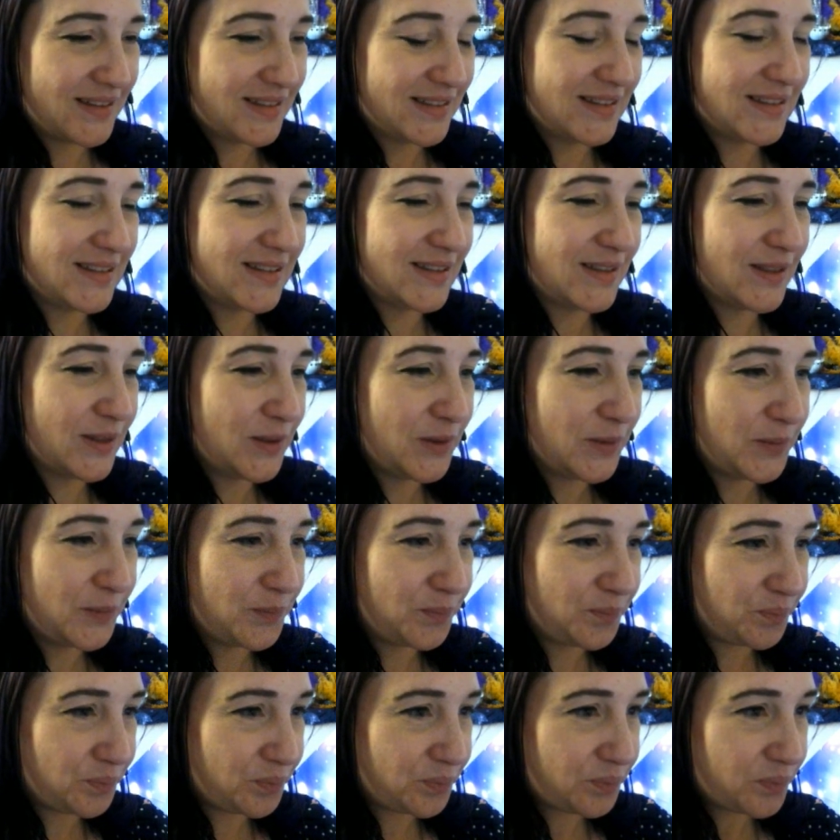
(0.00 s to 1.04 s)
So
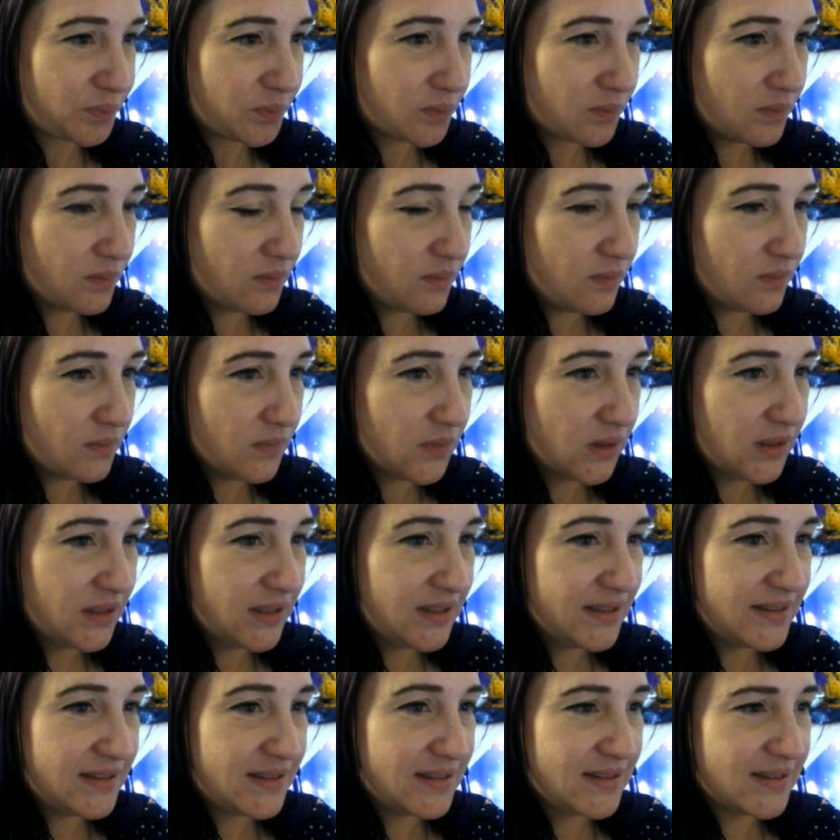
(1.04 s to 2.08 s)

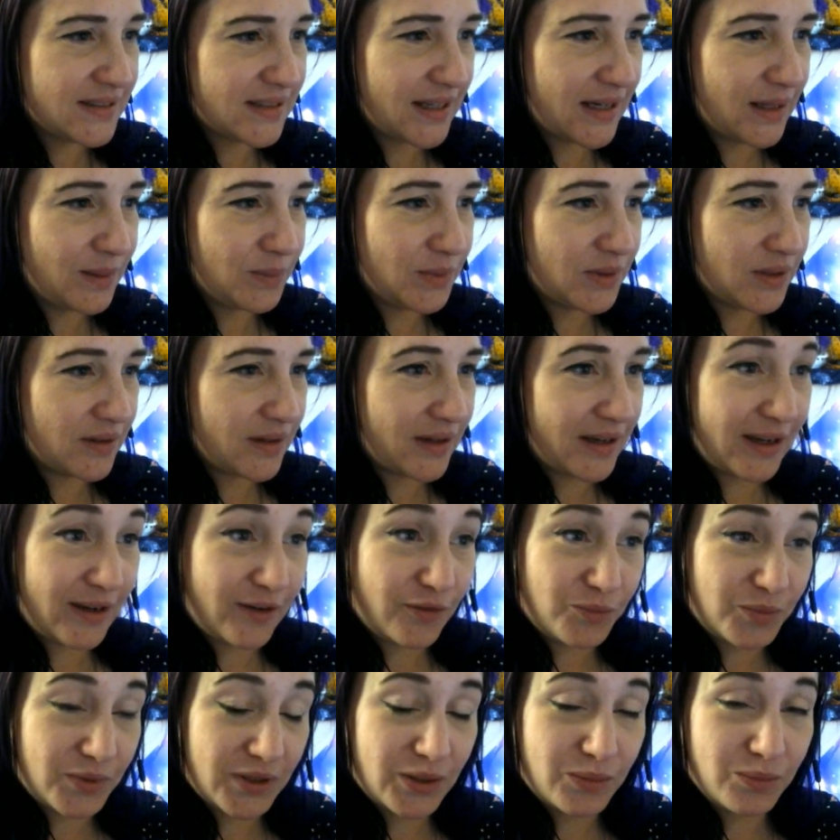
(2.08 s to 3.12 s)
this is a game that I have
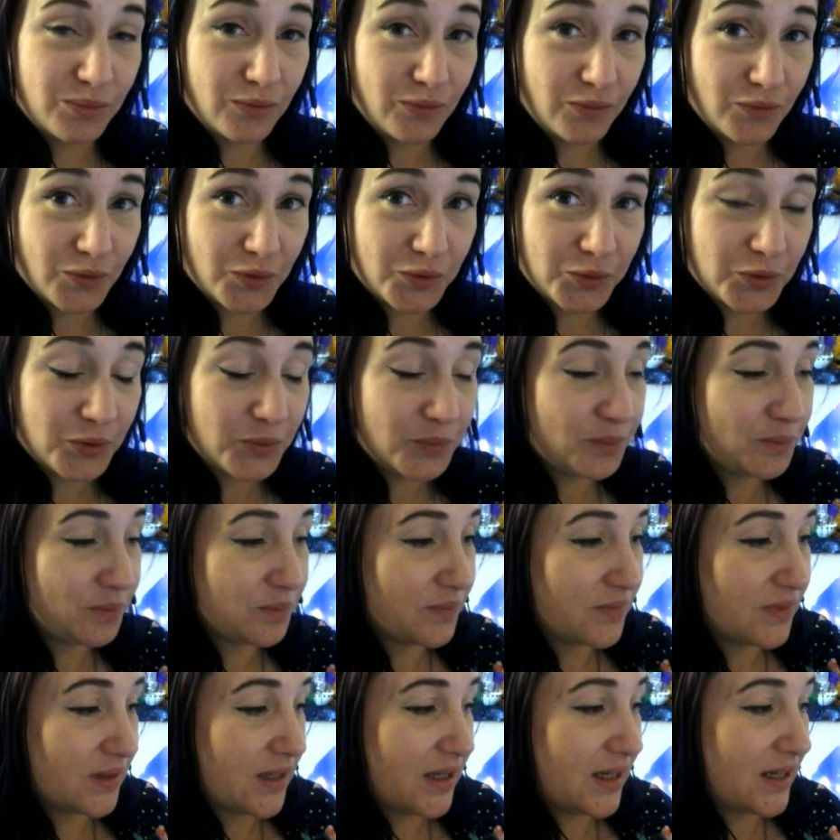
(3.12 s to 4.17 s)
played before,
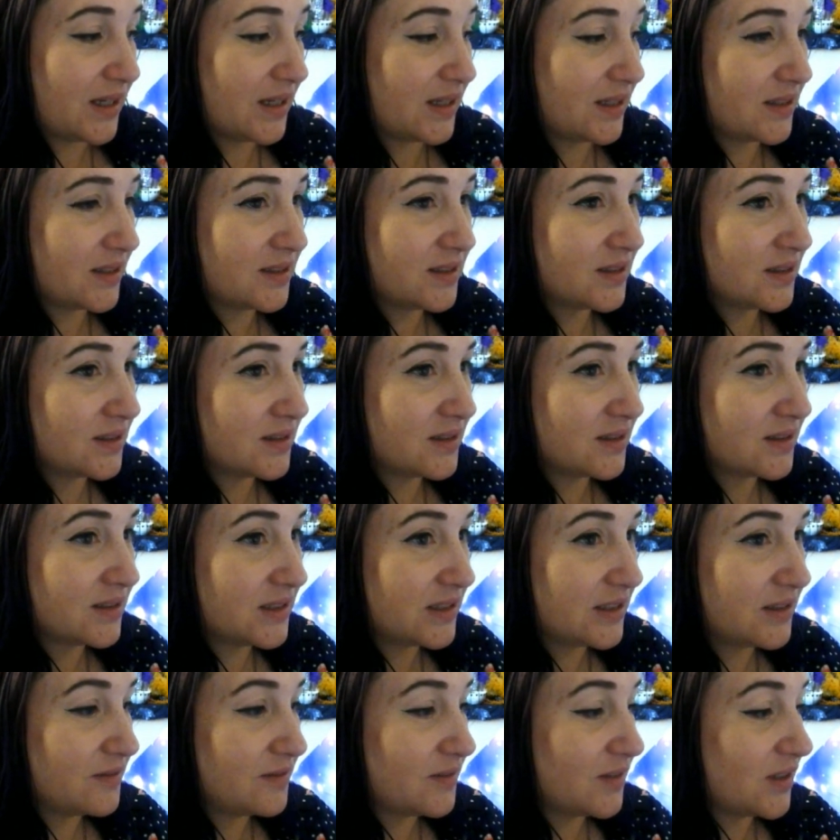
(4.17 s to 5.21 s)
and
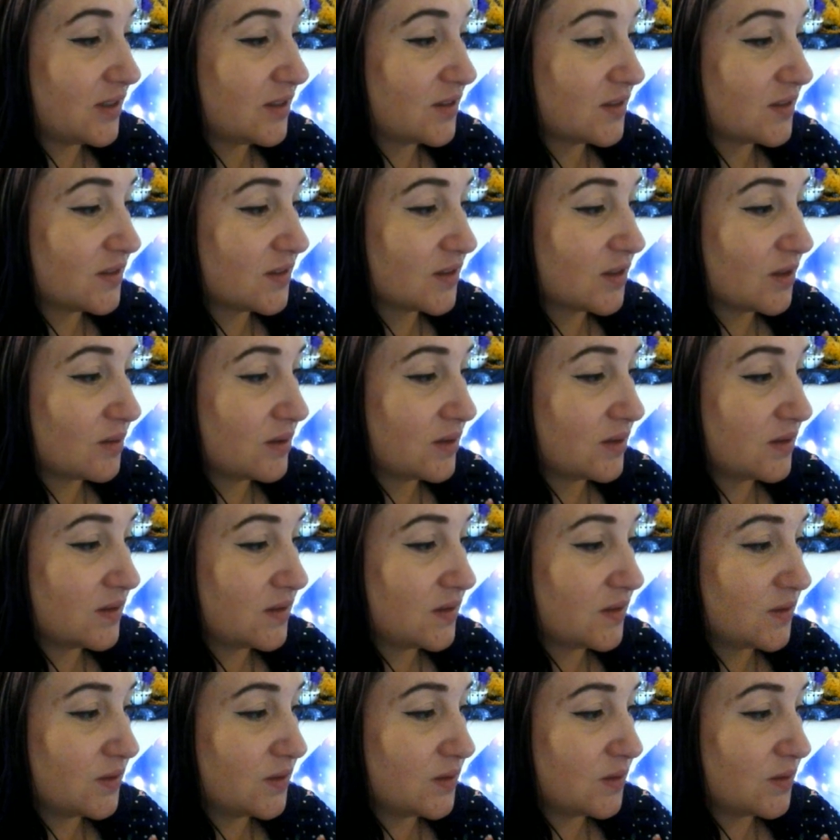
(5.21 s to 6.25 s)
if I just go
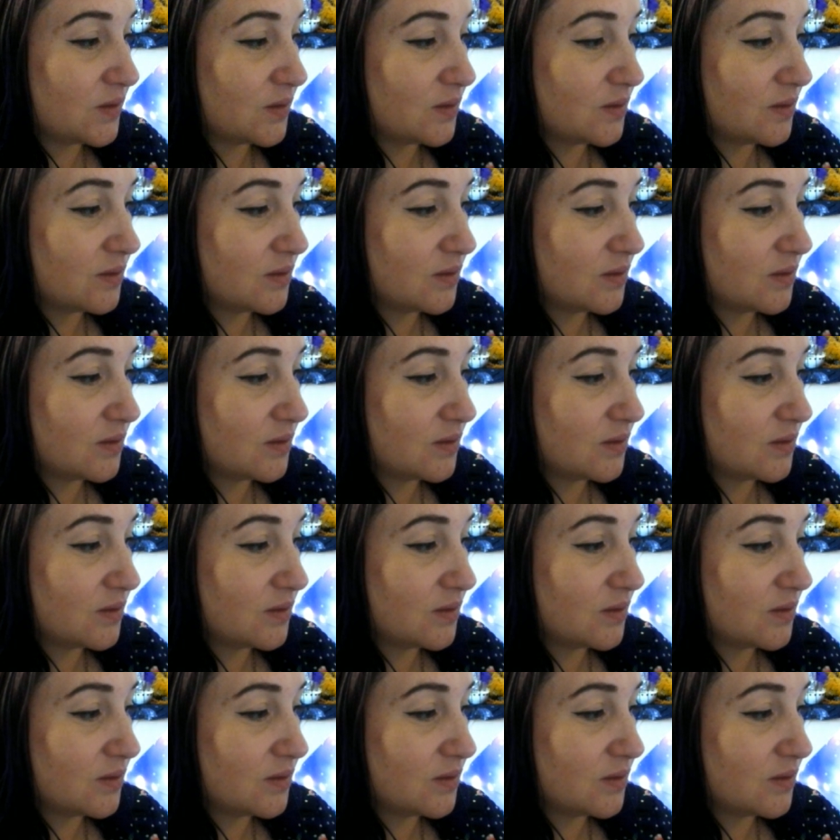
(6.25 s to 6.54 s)
into